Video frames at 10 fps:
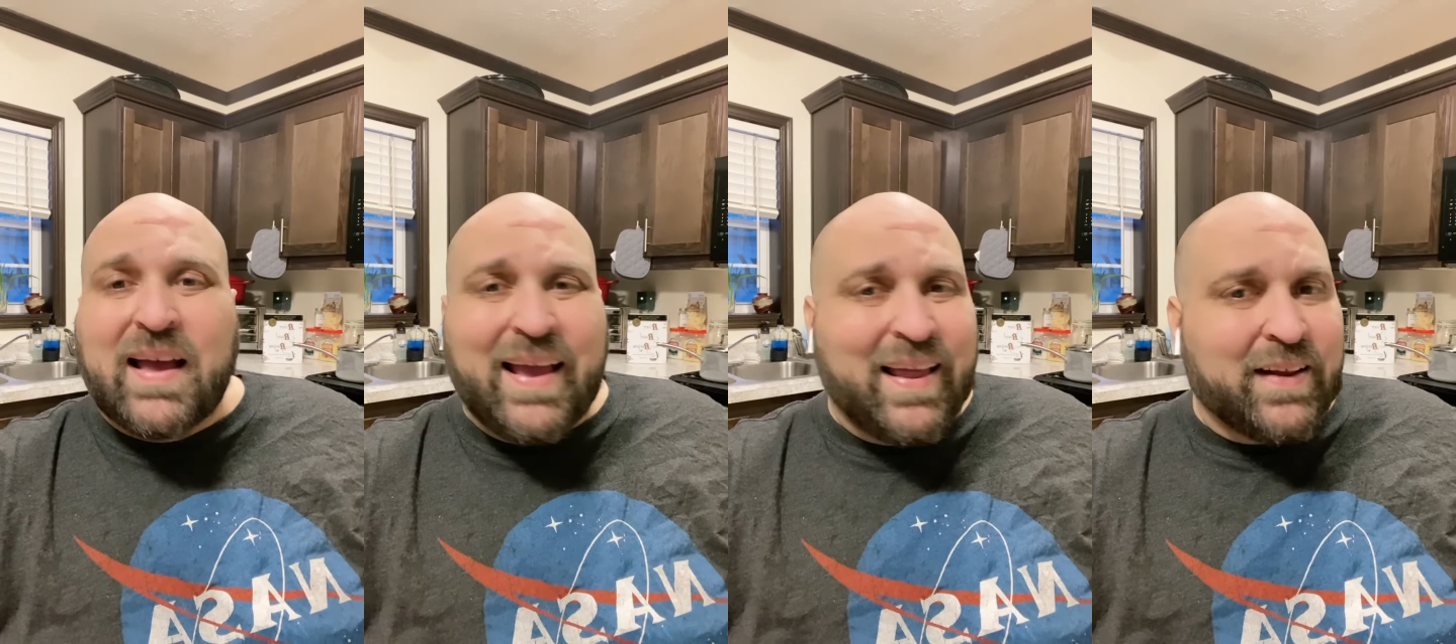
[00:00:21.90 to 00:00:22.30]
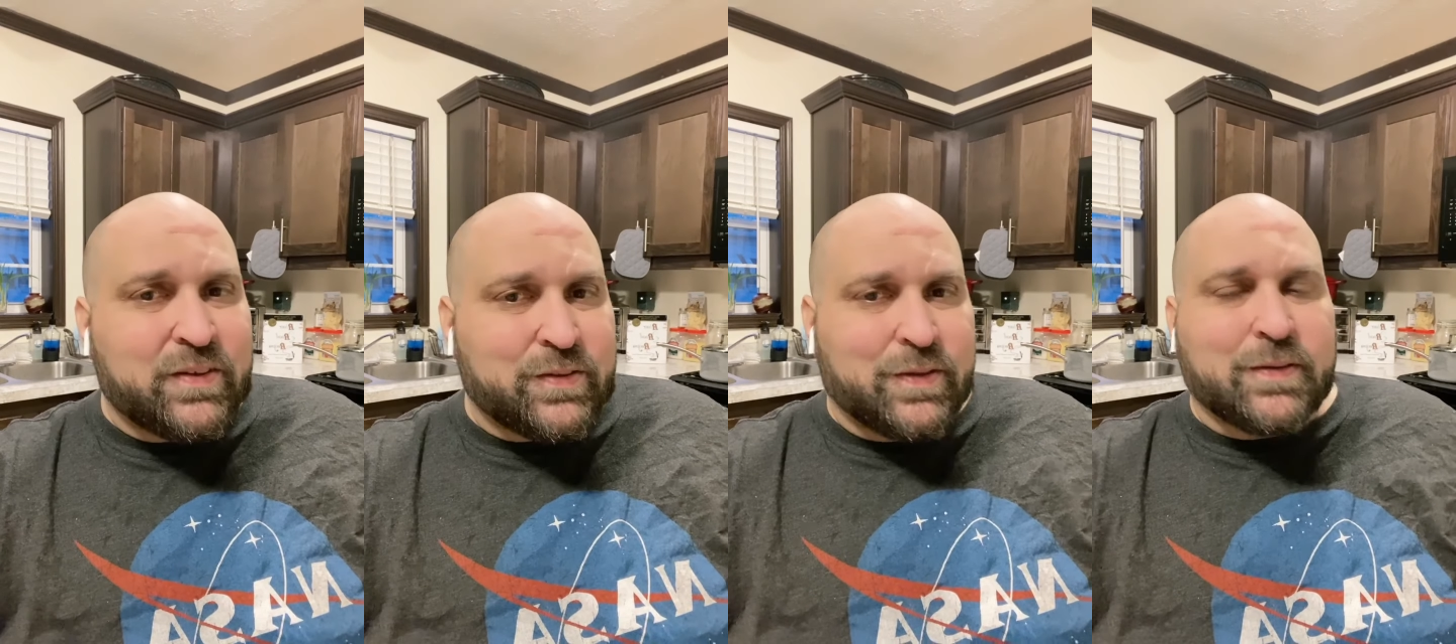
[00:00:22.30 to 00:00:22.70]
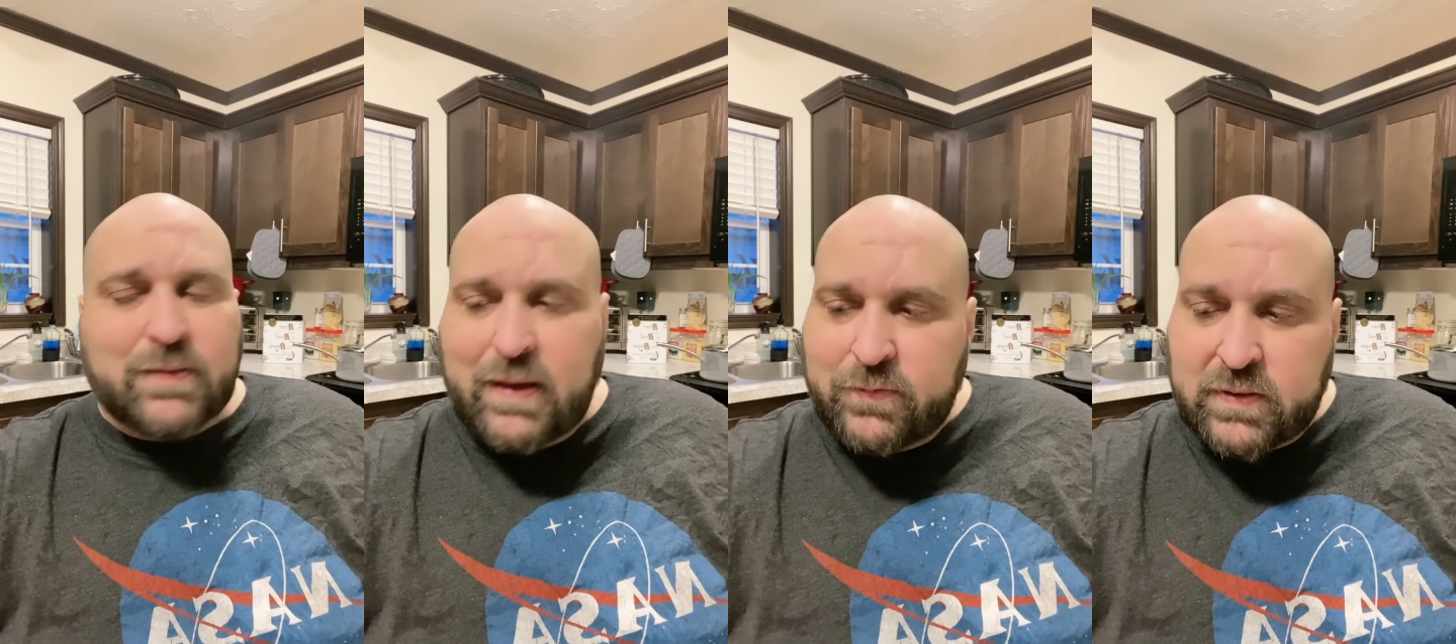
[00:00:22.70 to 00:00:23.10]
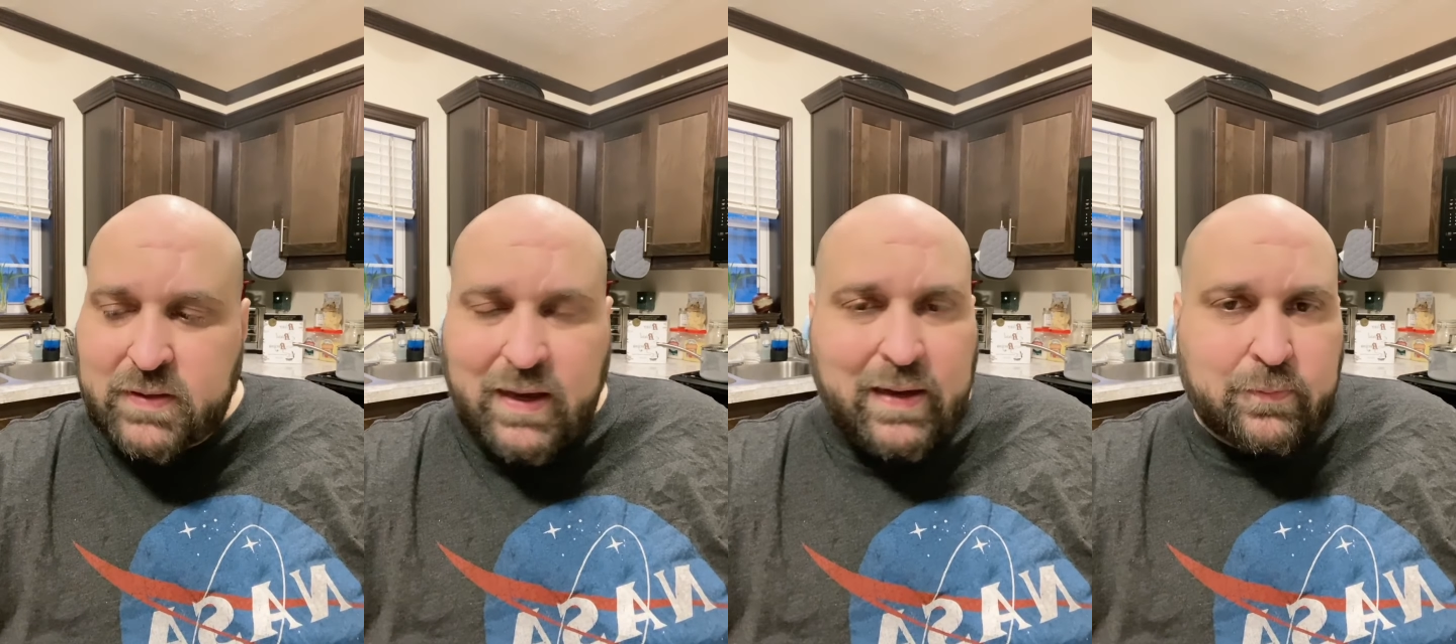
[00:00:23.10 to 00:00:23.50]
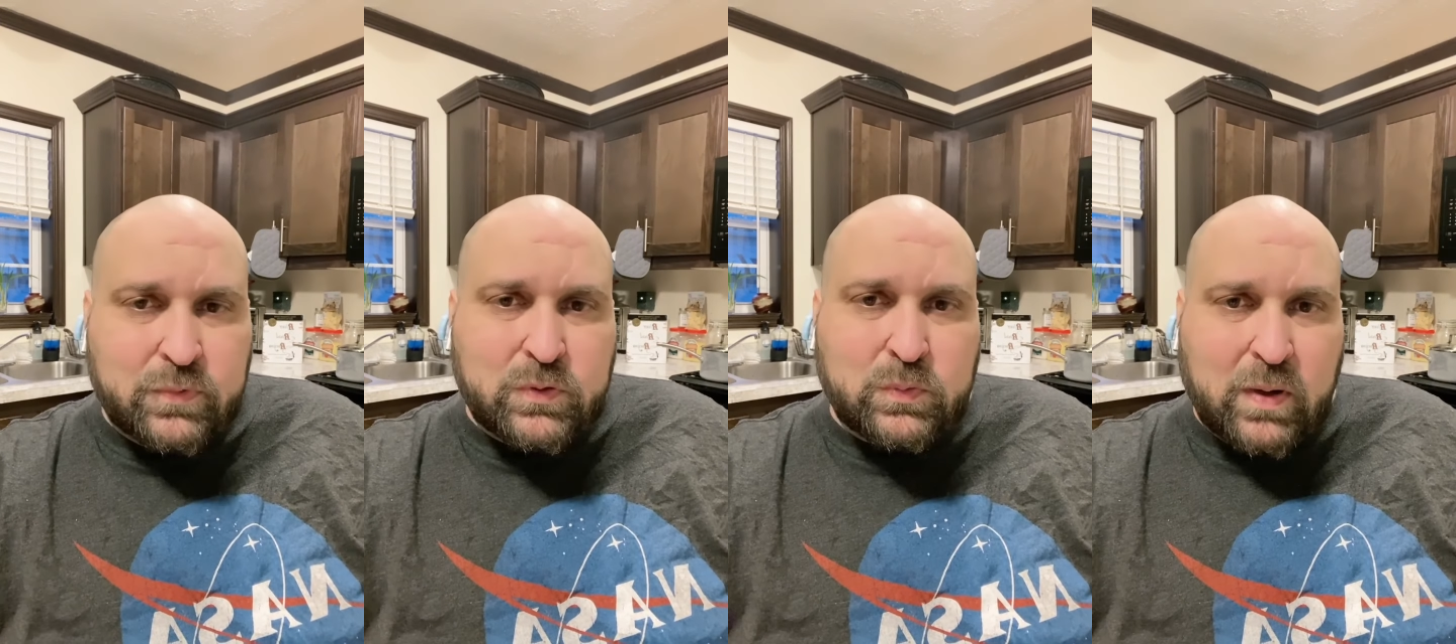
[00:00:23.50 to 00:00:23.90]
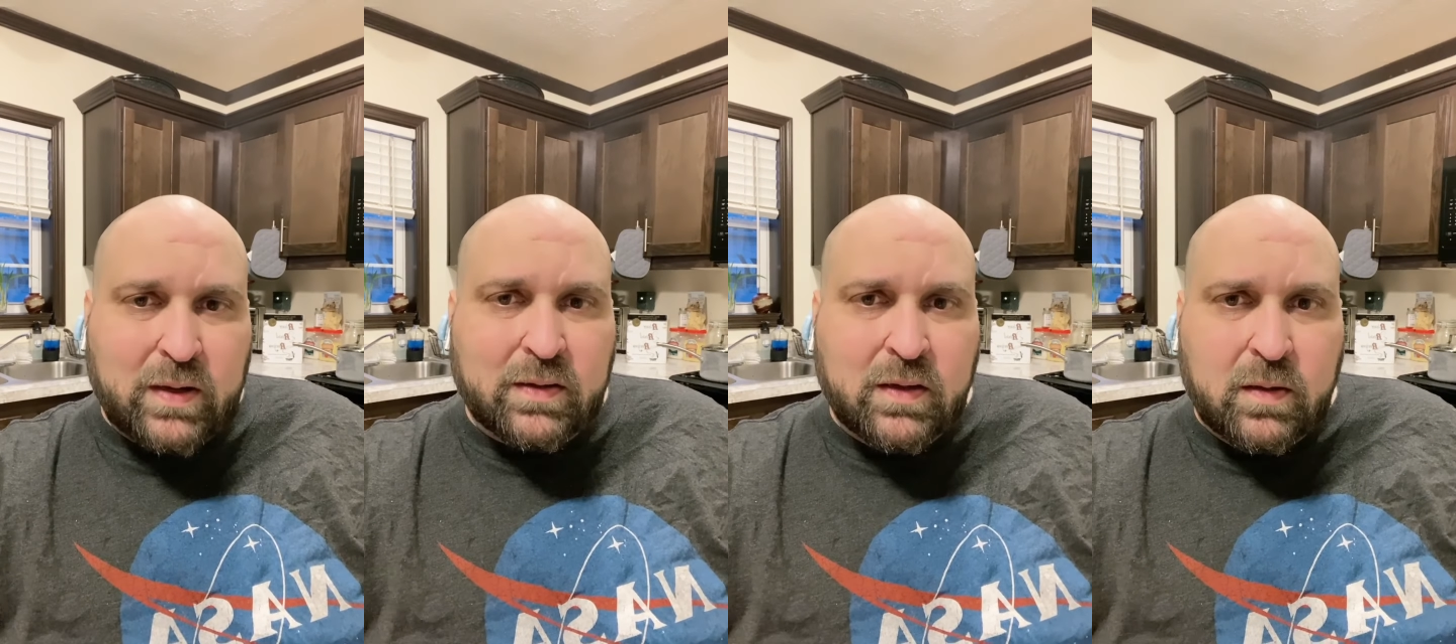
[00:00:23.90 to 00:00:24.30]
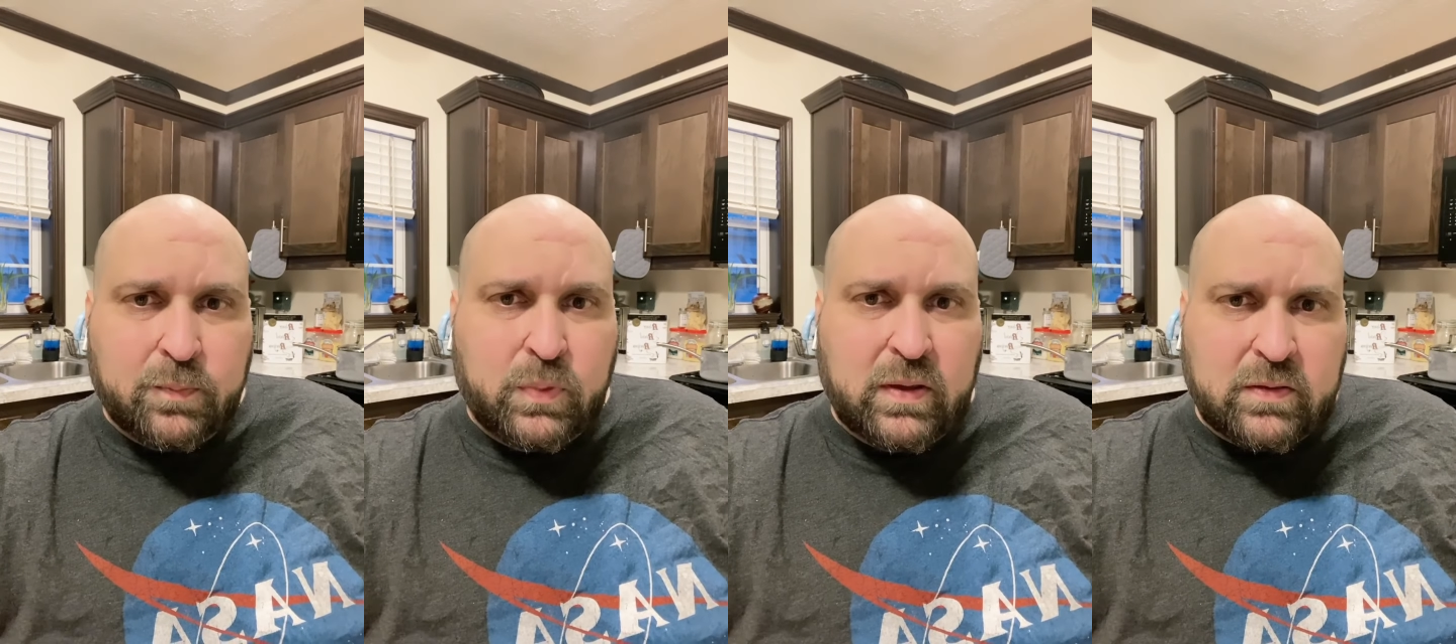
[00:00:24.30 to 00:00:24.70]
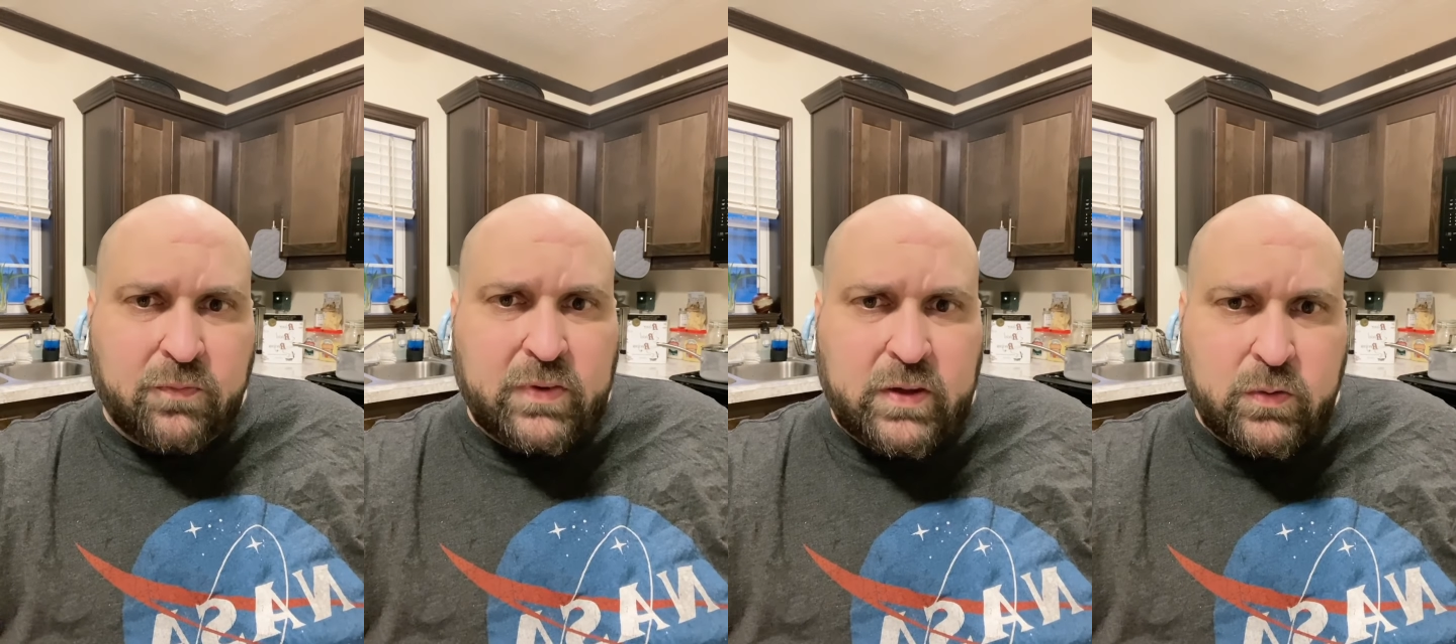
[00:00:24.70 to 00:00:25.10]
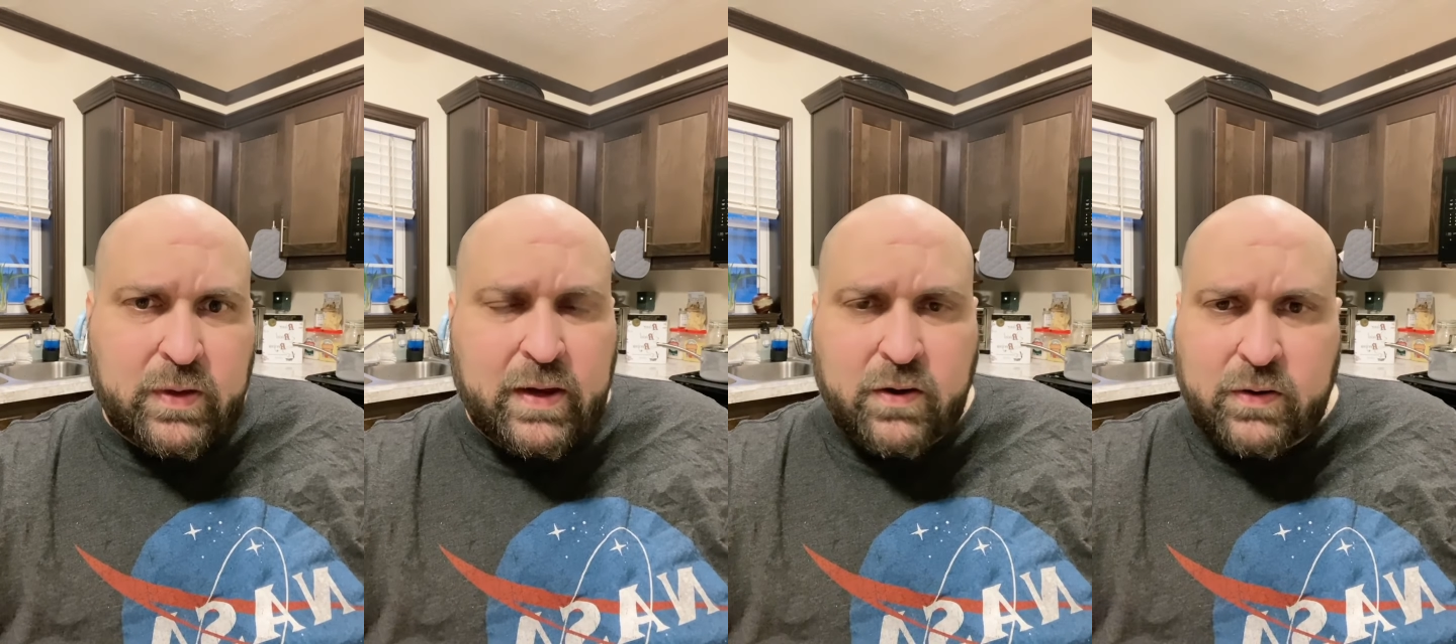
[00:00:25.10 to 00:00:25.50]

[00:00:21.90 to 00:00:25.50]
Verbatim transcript: and I just didn't have the time to uh, pull out the video gear.